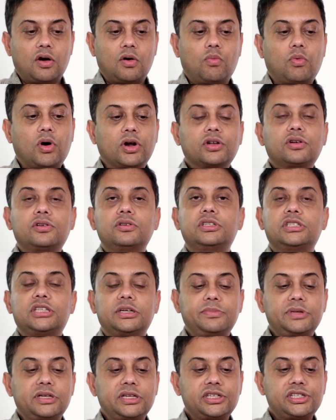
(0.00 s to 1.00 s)
One could
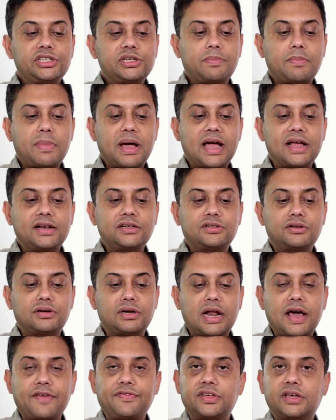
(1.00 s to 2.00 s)
diminish a man to
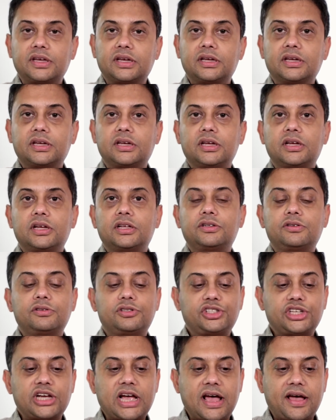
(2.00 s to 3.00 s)
nothing, to
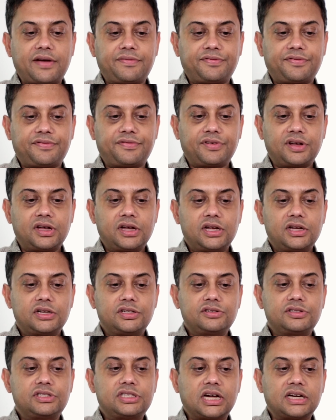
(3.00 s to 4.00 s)
chaff,
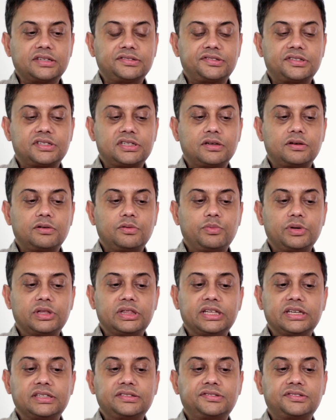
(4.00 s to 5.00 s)
to dust with
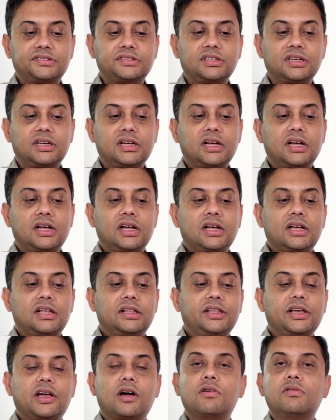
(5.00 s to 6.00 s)
this.
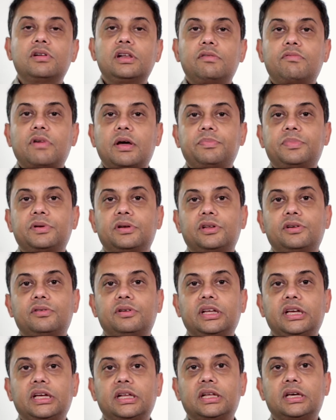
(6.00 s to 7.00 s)
The only weapon you
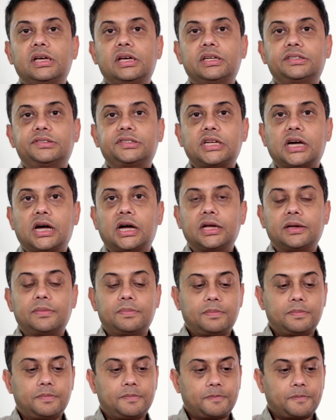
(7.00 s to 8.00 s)
need is
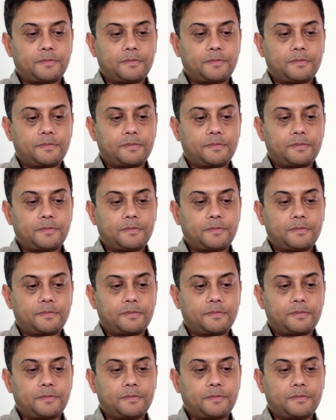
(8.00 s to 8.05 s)
time.